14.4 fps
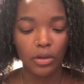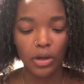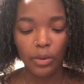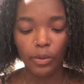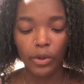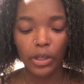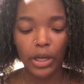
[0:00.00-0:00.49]
I
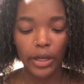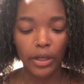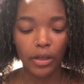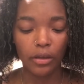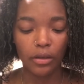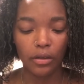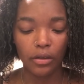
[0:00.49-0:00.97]
would
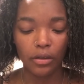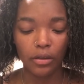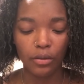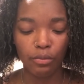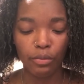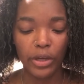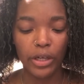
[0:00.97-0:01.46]
like
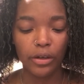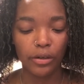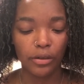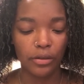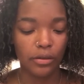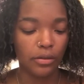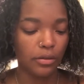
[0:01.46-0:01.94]
better
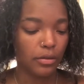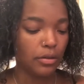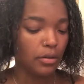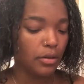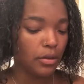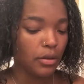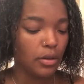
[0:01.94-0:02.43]

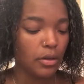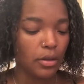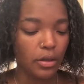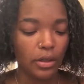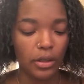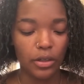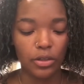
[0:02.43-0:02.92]

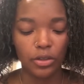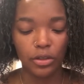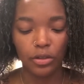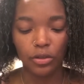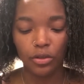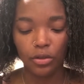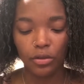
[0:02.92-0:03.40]
edge
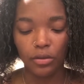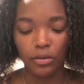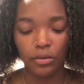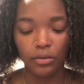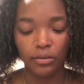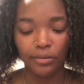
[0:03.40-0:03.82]
control.